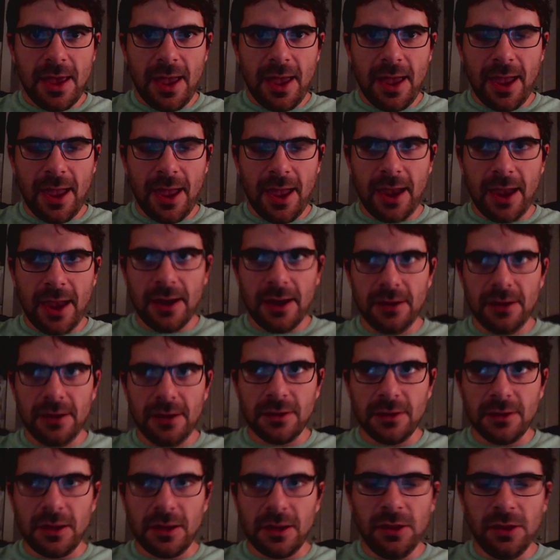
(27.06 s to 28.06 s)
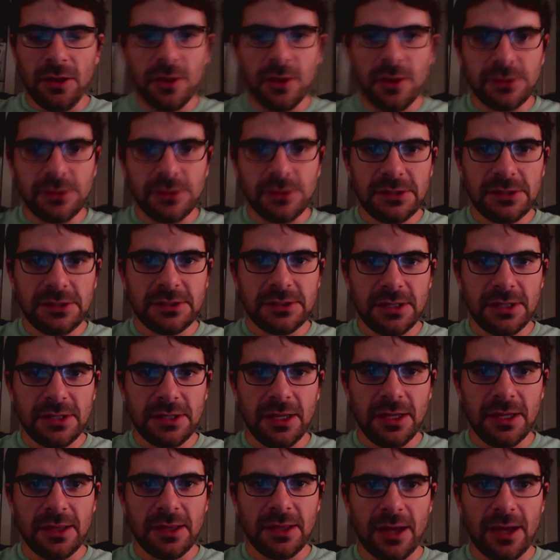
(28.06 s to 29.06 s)
And the closest thing
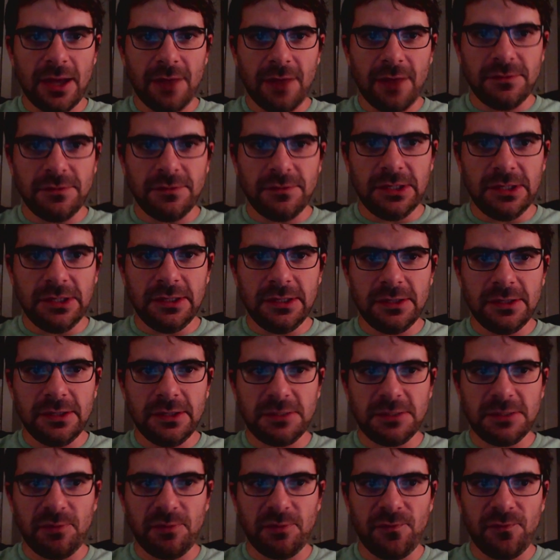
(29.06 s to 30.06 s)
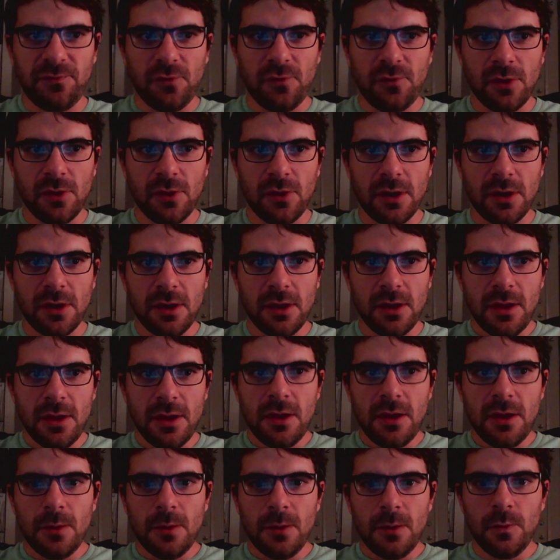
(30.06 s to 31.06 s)
that I've done to this before
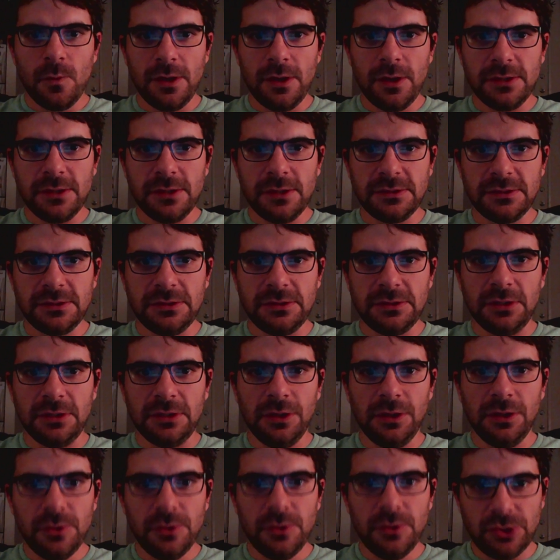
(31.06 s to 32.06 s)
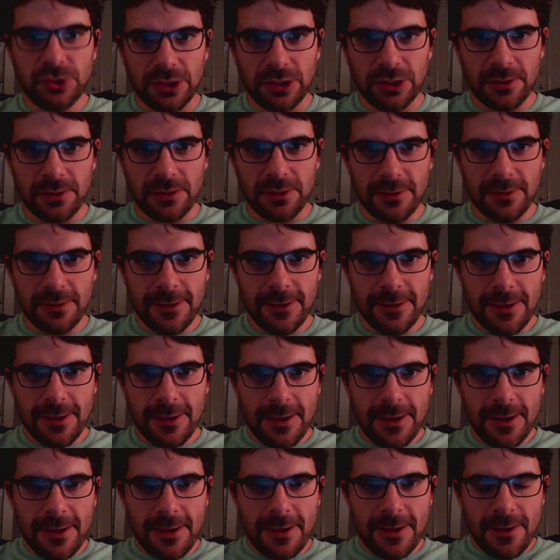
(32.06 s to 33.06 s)
was Delusion.
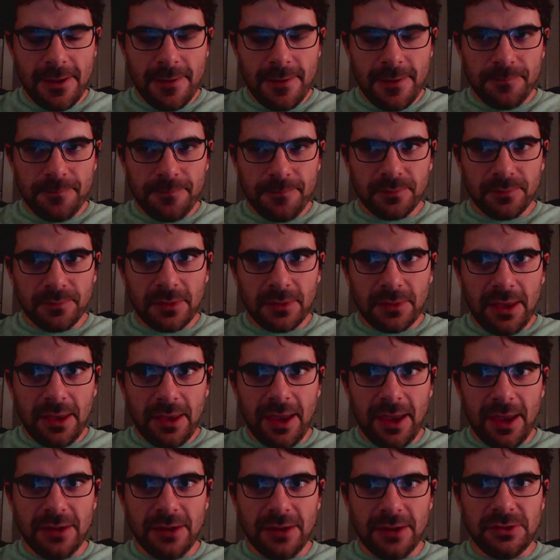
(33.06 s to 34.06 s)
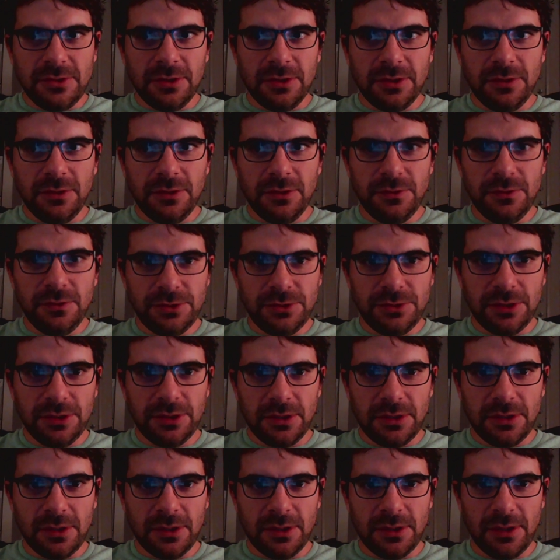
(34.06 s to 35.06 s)
And
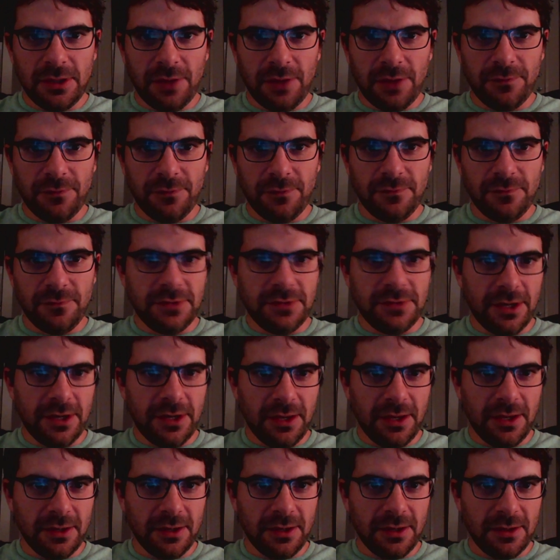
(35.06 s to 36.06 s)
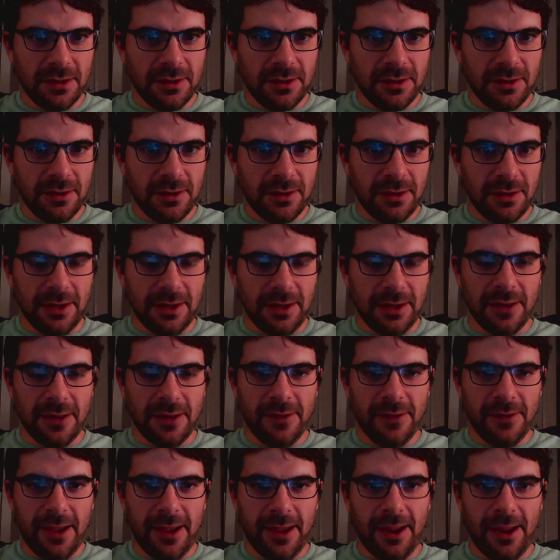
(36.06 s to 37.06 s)
Delusion, if you've done it in
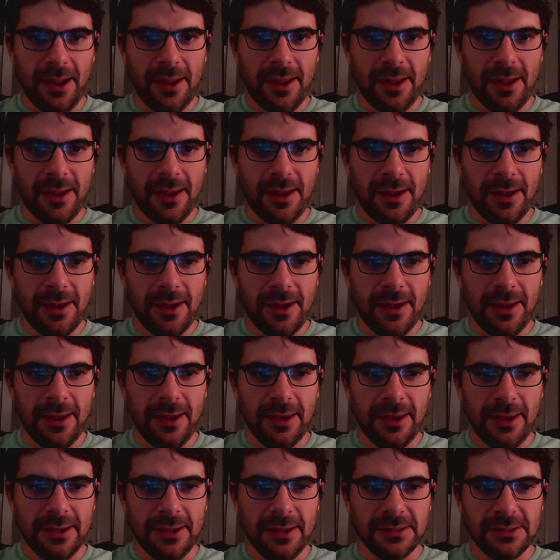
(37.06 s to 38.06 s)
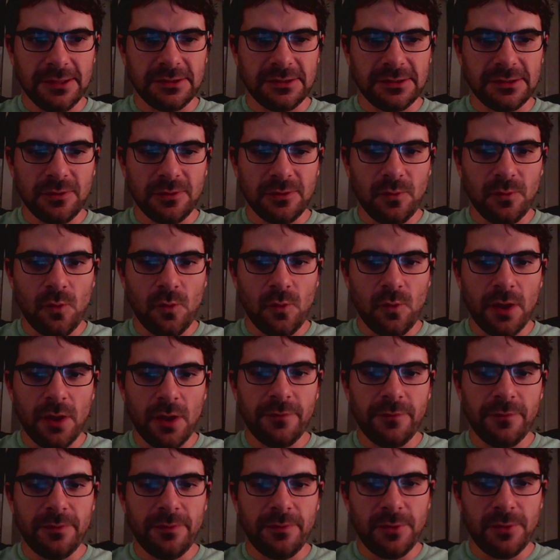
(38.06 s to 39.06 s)
LA, is one of
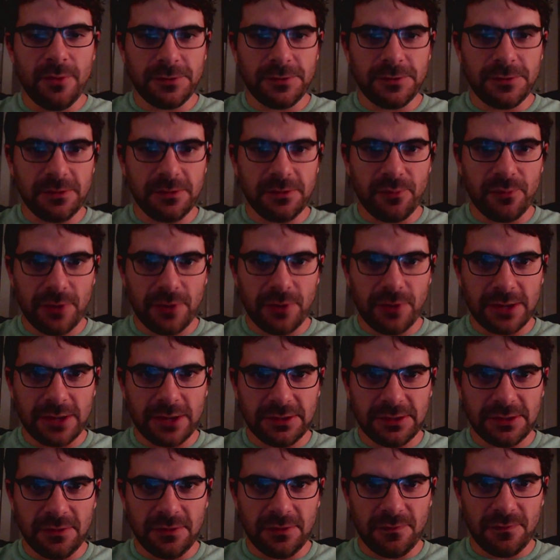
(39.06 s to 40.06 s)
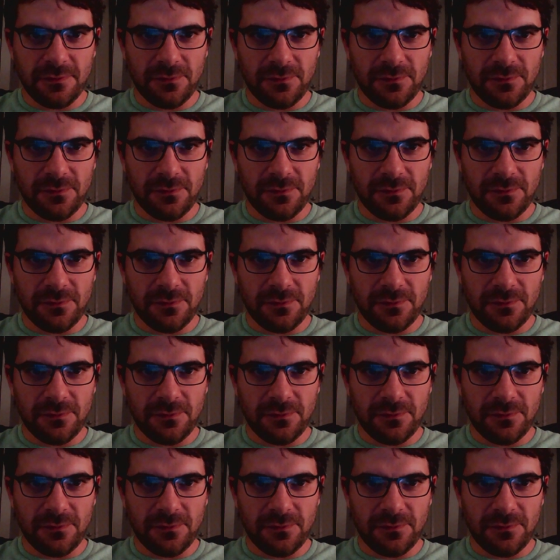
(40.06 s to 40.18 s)
the most impressive